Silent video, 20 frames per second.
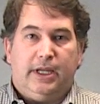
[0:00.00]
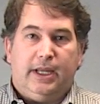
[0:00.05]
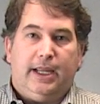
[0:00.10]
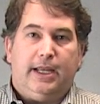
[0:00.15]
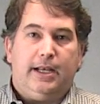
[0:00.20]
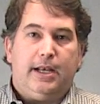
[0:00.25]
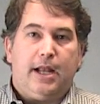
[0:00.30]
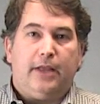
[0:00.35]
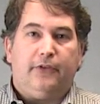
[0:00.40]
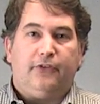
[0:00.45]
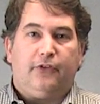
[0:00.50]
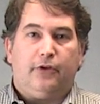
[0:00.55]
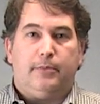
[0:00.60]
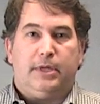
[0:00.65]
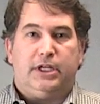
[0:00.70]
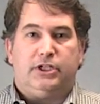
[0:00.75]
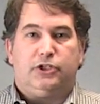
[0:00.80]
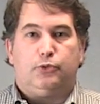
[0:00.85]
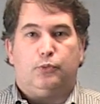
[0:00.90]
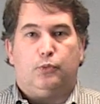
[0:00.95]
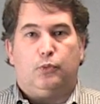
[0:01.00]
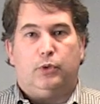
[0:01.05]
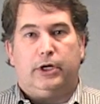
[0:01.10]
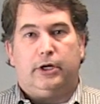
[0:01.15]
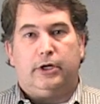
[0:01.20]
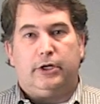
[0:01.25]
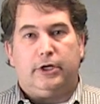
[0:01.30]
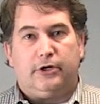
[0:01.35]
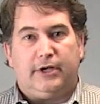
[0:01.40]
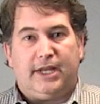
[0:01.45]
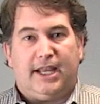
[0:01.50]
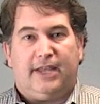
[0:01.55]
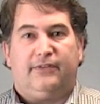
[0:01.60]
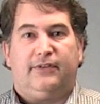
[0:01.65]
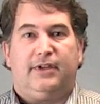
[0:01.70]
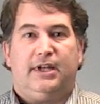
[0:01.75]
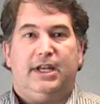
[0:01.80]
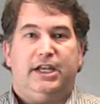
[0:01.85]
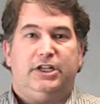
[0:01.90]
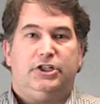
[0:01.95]
And not so much where your
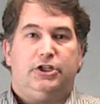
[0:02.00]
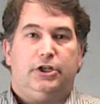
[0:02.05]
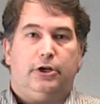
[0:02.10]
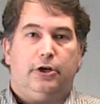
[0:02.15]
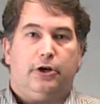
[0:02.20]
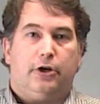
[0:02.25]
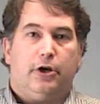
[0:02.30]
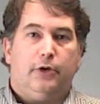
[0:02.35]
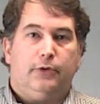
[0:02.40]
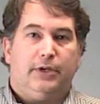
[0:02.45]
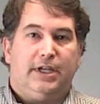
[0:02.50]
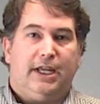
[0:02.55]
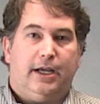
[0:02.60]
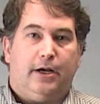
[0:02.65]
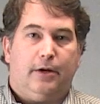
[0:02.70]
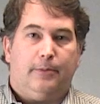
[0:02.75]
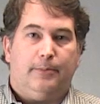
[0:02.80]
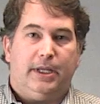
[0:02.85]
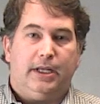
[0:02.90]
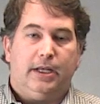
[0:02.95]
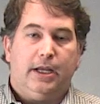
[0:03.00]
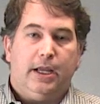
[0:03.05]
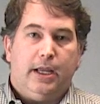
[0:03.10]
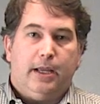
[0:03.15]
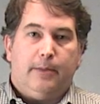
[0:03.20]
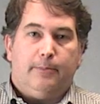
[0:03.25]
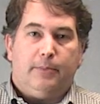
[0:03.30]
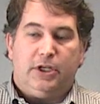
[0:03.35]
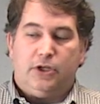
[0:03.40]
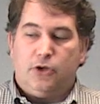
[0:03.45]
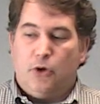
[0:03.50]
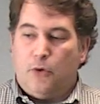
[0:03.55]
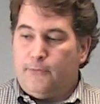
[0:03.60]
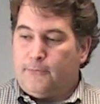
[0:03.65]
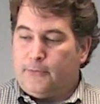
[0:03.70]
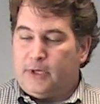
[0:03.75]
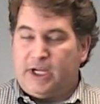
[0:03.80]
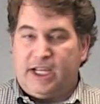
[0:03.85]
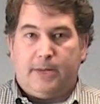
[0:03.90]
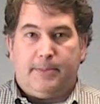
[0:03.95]
destination, your hotel, but don't
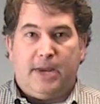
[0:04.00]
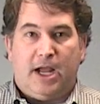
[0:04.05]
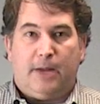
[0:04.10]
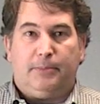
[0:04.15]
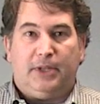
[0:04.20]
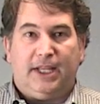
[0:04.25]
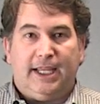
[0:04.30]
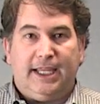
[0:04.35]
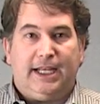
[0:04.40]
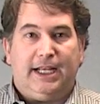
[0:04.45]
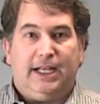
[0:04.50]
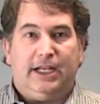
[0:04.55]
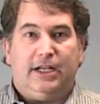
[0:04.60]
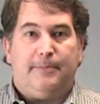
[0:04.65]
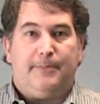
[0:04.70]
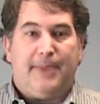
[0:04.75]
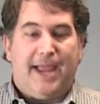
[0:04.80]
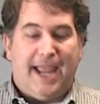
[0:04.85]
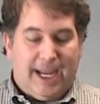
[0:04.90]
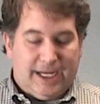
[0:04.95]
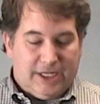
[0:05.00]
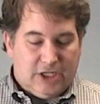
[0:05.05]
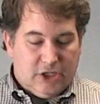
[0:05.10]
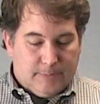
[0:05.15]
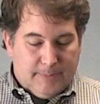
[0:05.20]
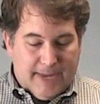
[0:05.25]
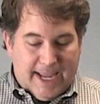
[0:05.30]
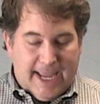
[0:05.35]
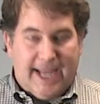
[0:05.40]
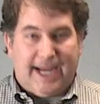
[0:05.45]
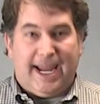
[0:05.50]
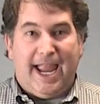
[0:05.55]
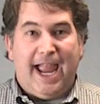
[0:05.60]
forget about planning to pack your bag.